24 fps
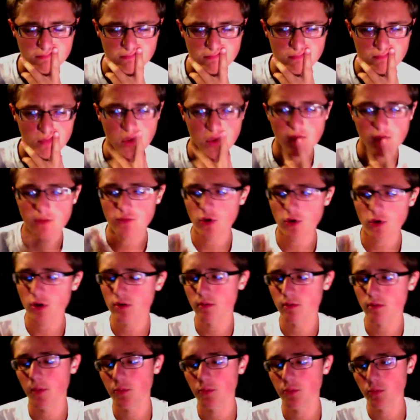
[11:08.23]
I'm trying to
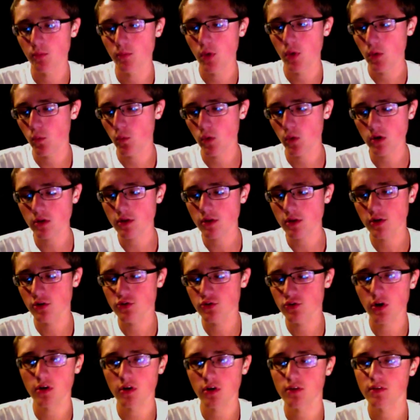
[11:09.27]
remember, but World in a
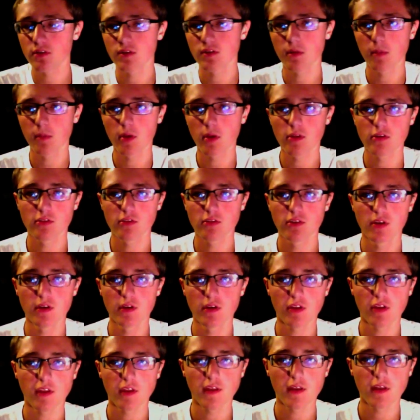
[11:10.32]
Jar and some other series.
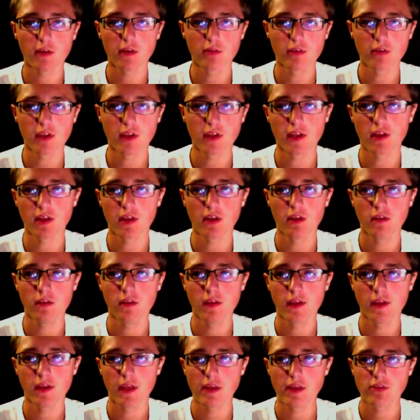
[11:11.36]
I think it was like the
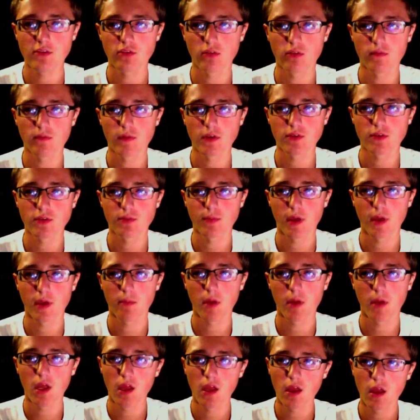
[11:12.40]
occasional adventure map.
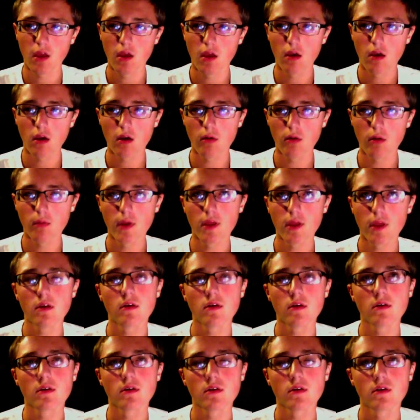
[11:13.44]
Oh wait,
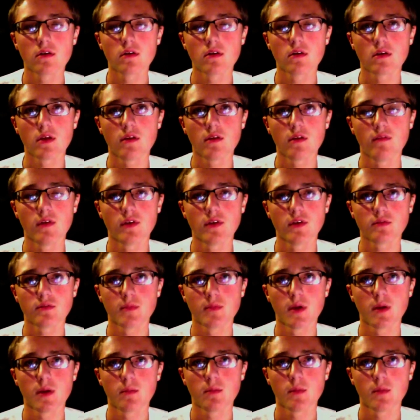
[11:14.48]
adventure map.